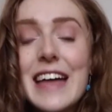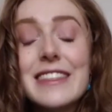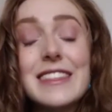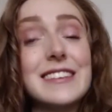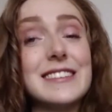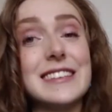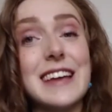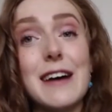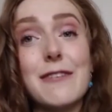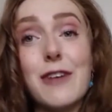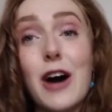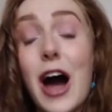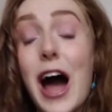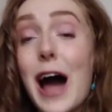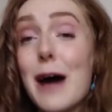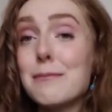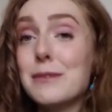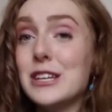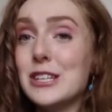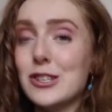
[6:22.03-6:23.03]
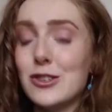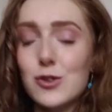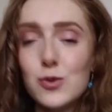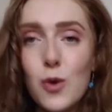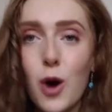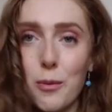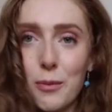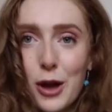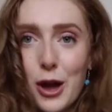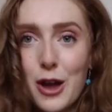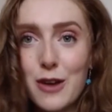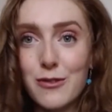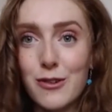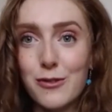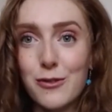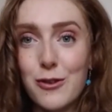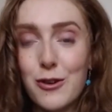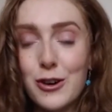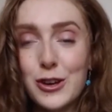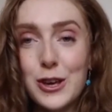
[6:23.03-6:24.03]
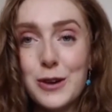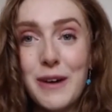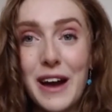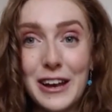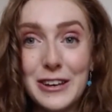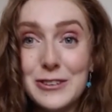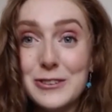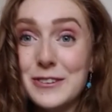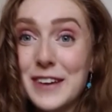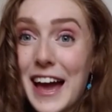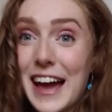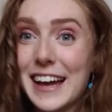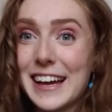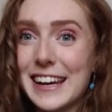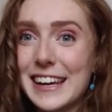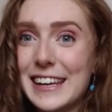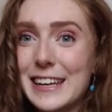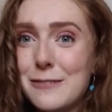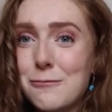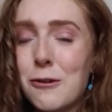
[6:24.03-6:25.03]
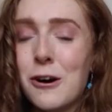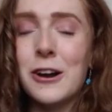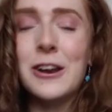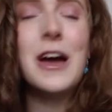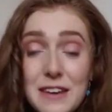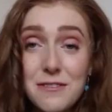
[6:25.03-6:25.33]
the staff are happy to swap it over for you and you get a clean one.